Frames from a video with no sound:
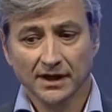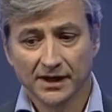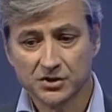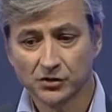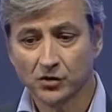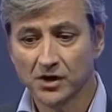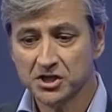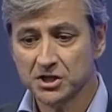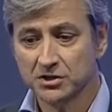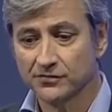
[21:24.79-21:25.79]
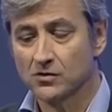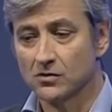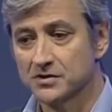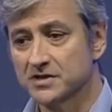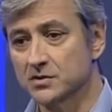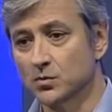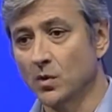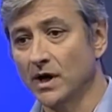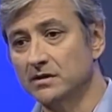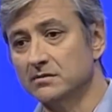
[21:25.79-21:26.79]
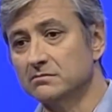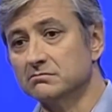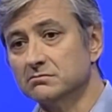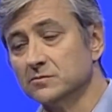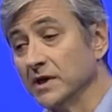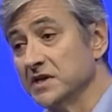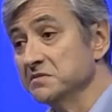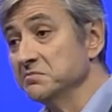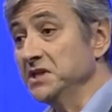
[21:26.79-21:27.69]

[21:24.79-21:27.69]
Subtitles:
And so the question, of course, is what does it